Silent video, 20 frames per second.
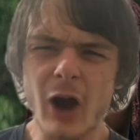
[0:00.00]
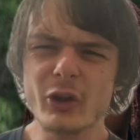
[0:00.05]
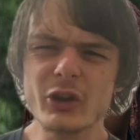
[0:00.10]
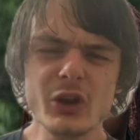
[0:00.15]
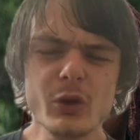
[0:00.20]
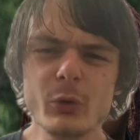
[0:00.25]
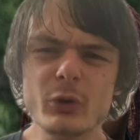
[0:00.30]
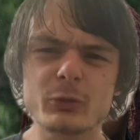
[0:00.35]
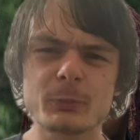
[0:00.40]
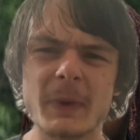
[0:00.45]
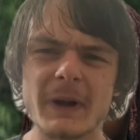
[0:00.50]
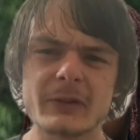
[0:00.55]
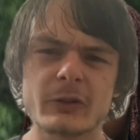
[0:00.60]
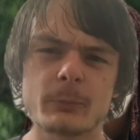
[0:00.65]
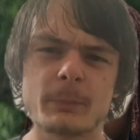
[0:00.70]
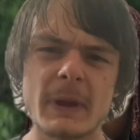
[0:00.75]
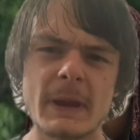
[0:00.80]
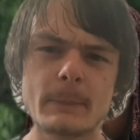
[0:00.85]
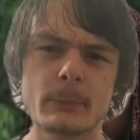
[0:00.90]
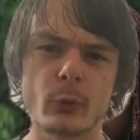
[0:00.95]
do you
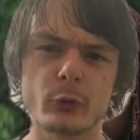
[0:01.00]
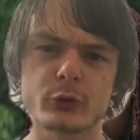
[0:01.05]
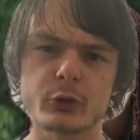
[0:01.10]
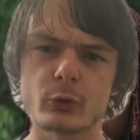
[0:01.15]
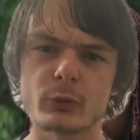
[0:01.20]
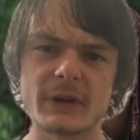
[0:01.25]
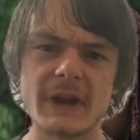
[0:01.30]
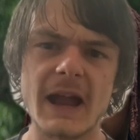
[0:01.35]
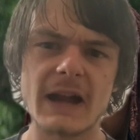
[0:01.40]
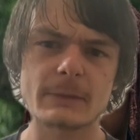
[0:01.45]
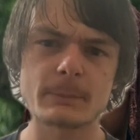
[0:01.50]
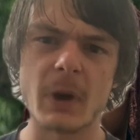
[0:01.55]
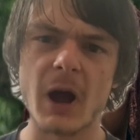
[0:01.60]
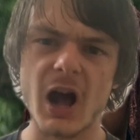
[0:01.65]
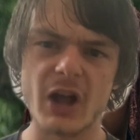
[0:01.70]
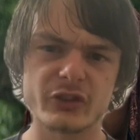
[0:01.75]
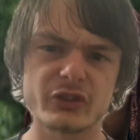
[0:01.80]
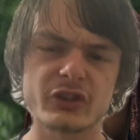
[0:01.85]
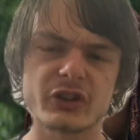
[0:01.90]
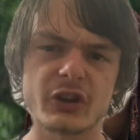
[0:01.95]
expect people to react
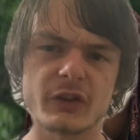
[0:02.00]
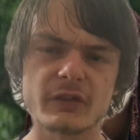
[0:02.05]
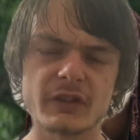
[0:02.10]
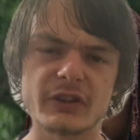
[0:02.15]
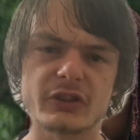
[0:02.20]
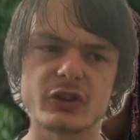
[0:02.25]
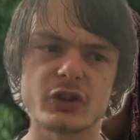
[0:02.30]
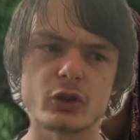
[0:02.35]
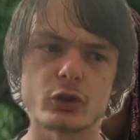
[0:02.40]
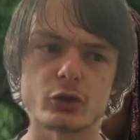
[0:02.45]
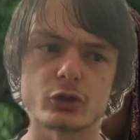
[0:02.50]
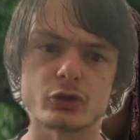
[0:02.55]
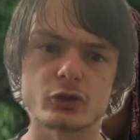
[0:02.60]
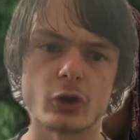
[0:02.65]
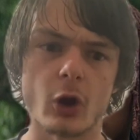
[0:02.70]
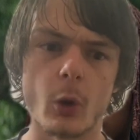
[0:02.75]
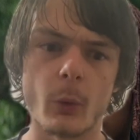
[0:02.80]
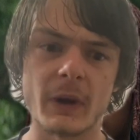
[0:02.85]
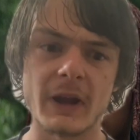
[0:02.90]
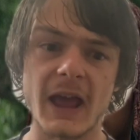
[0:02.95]
positively to your
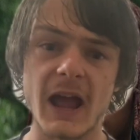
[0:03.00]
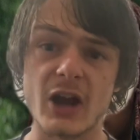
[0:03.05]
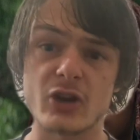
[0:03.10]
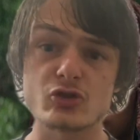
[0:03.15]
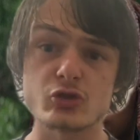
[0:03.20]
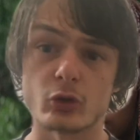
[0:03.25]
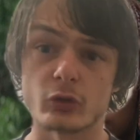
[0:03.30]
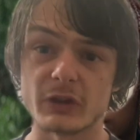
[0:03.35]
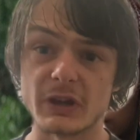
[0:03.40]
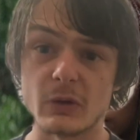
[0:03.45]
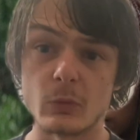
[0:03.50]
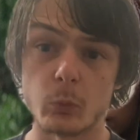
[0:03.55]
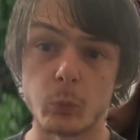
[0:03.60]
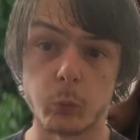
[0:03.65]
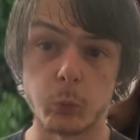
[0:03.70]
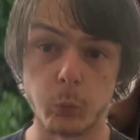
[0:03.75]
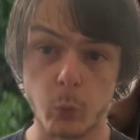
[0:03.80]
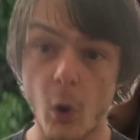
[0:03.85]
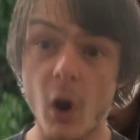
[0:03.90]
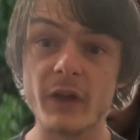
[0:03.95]
show and actually
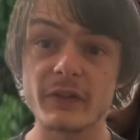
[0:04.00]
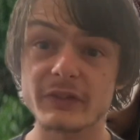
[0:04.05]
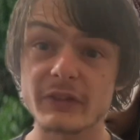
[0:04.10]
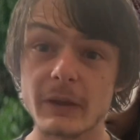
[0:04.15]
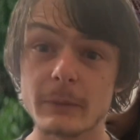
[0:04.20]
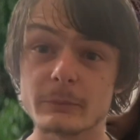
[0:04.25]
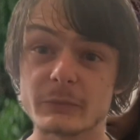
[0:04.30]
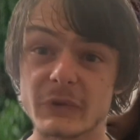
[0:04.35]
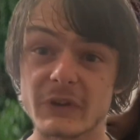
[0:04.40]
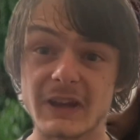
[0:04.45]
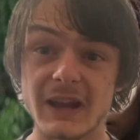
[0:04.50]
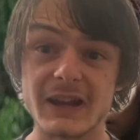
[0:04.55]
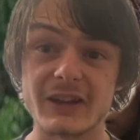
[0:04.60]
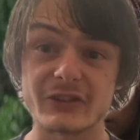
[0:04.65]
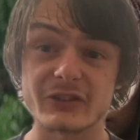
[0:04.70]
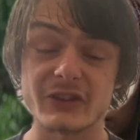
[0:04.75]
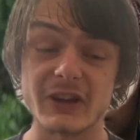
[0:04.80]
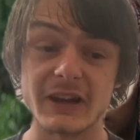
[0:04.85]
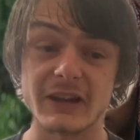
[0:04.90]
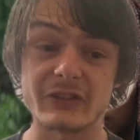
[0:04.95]
want them to get a
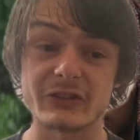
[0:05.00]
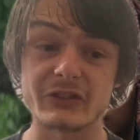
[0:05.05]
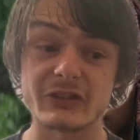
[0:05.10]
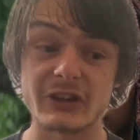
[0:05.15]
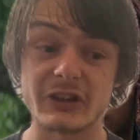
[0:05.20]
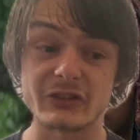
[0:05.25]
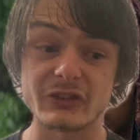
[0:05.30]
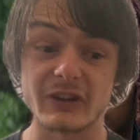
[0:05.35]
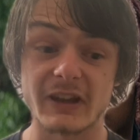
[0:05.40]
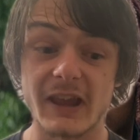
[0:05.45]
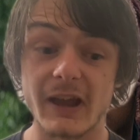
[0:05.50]
second season?